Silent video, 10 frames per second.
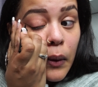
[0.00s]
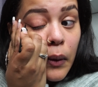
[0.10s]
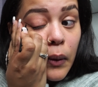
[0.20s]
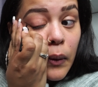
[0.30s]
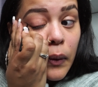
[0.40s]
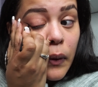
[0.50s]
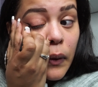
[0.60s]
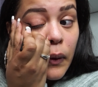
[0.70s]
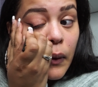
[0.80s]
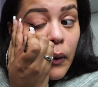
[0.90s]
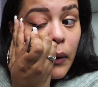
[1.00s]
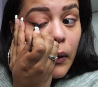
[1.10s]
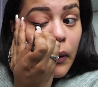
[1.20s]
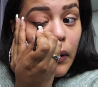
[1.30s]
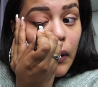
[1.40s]
you just go
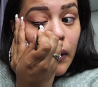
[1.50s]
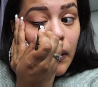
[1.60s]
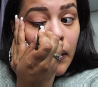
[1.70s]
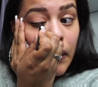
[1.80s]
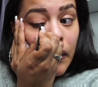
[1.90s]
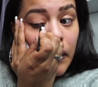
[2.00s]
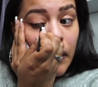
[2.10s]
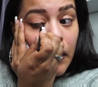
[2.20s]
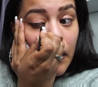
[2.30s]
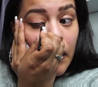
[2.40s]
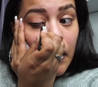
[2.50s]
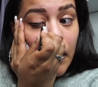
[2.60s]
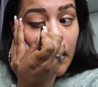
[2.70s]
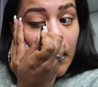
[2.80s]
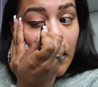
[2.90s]
across
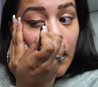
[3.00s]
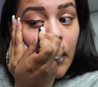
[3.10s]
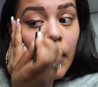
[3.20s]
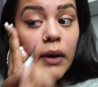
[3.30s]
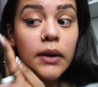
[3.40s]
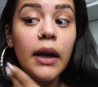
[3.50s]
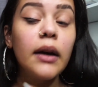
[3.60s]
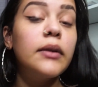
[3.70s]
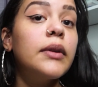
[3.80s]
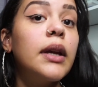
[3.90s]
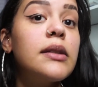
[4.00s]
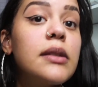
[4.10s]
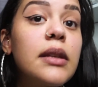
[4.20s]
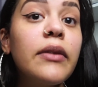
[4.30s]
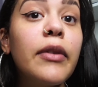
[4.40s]
and down. It
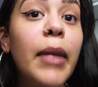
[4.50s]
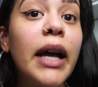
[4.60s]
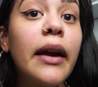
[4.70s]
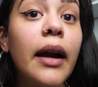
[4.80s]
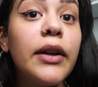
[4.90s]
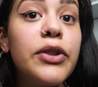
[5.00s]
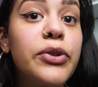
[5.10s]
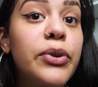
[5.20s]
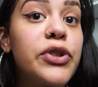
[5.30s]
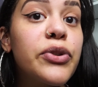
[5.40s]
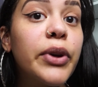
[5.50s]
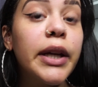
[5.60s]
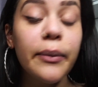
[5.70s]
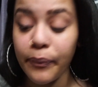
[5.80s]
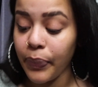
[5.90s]
doesn't even matter how you do it,
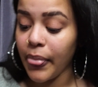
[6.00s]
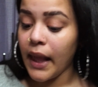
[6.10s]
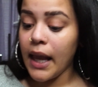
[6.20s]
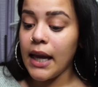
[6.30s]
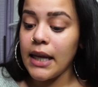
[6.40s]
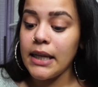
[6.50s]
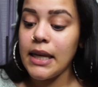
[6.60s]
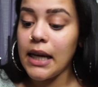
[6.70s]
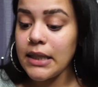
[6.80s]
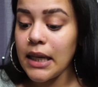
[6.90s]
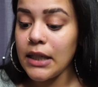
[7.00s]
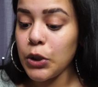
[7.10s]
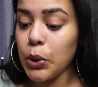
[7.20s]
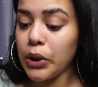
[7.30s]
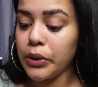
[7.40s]
shorty. Not at
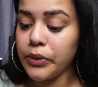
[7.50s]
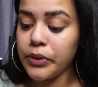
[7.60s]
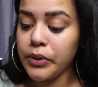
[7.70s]
all.